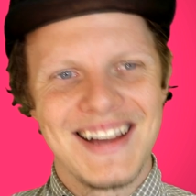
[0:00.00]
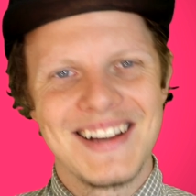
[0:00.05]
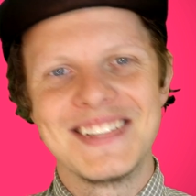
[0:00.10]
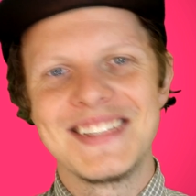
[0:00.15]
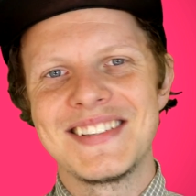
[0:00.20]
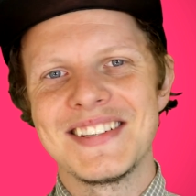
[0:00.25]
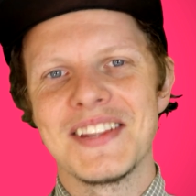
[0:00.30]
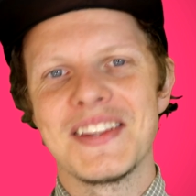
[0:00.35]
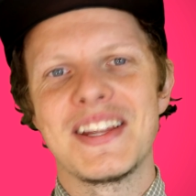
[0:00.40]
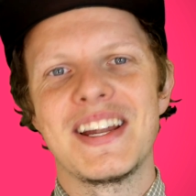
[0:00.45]

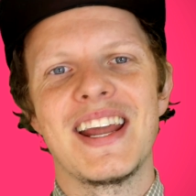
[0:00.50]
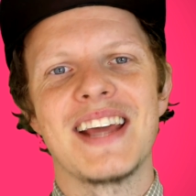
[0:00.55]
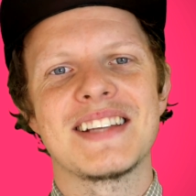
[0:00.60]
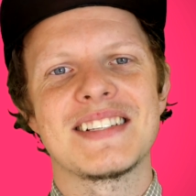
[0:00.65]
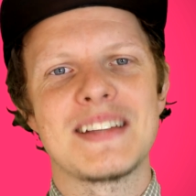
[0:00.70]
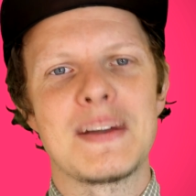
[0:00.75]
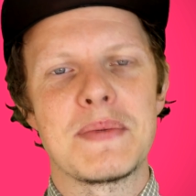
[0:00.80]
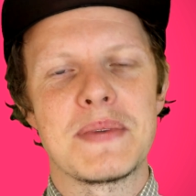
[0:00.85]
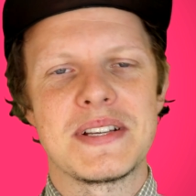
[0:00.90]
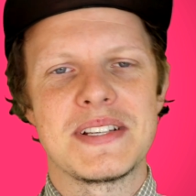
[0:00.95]
Until the
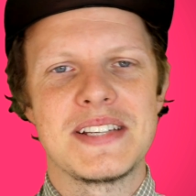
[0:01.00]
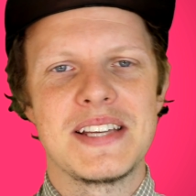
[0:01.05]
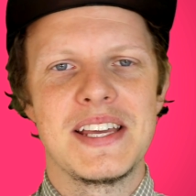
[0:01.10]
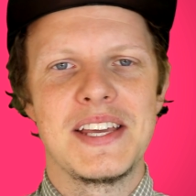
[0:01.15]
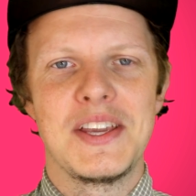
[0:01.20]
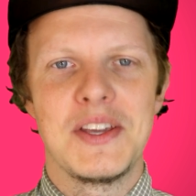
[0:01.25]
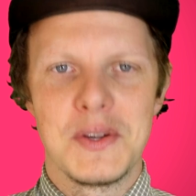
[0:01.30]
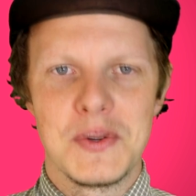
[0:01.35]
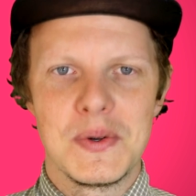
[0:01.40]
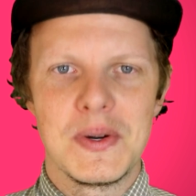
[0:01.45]
next time I
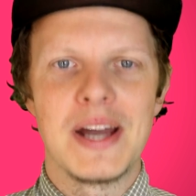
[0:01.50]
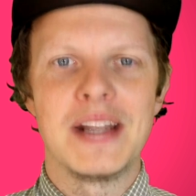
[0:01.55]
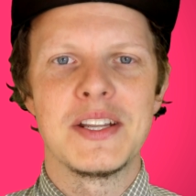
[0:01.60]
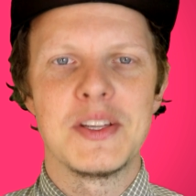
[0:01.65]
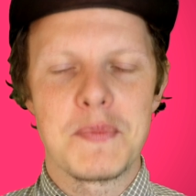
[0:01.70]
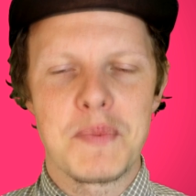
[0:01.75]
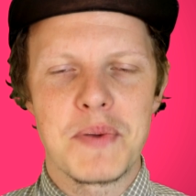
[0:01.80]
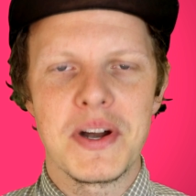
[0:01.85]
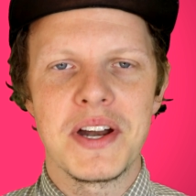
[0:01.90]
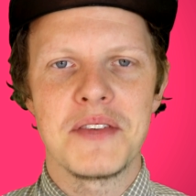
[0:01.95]
see you
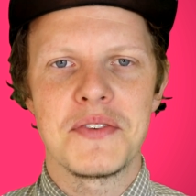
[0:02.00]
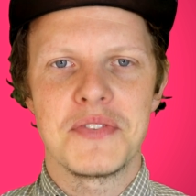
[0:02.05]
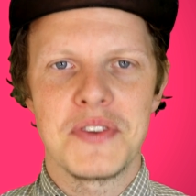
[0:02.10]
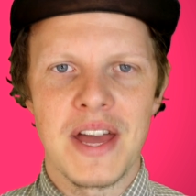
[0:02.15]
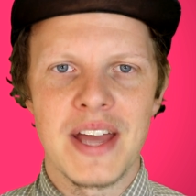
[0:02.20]
and your pretty